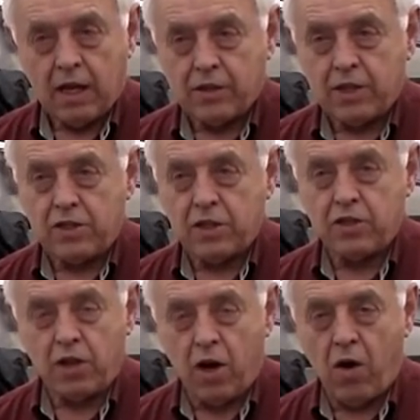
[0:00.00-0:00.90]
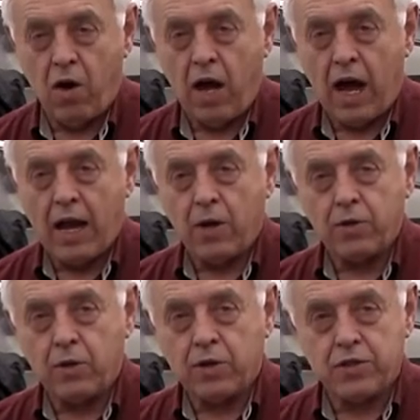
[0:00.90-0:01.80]
She says, "You know, I
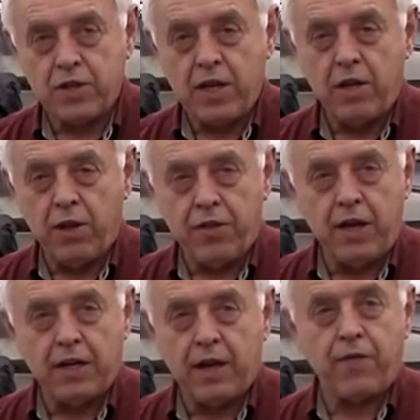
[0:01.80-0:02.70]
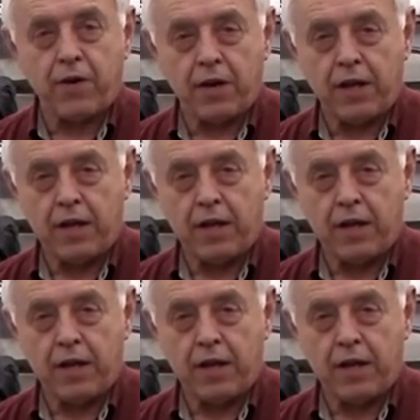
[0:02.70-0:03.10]
don't do a single thing differently